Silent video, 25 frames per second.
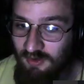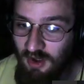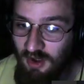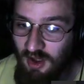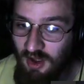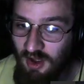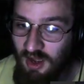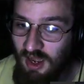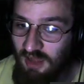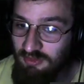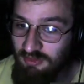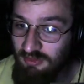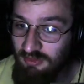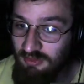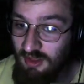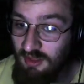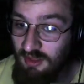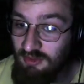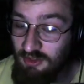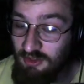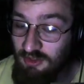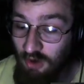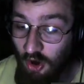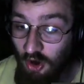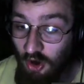I said
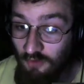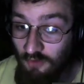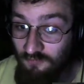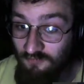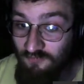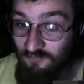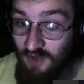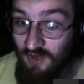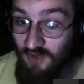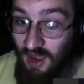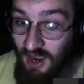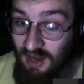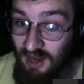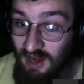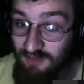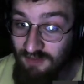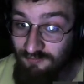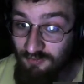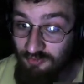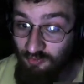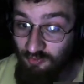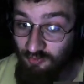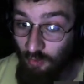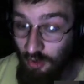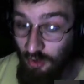the R5
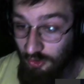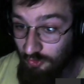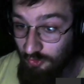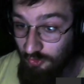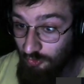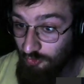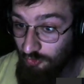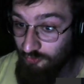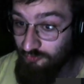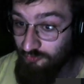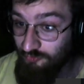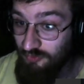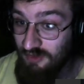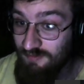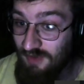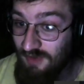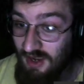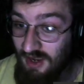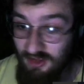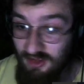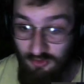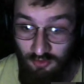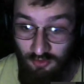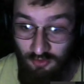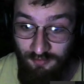was a water cooler stream.
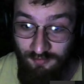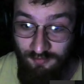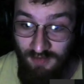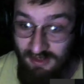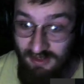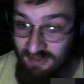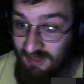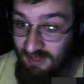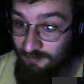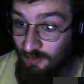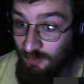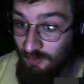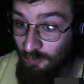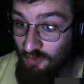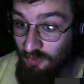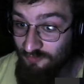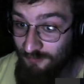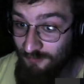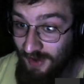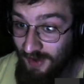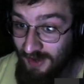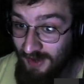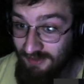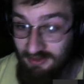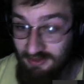I take my words
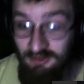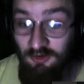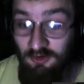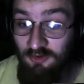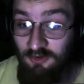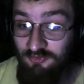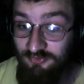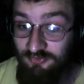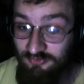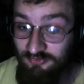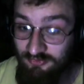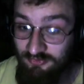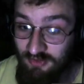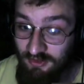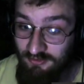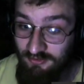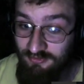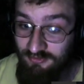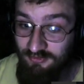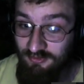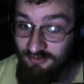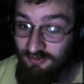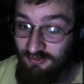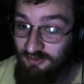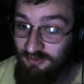back. The
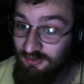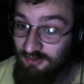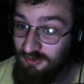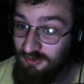R6.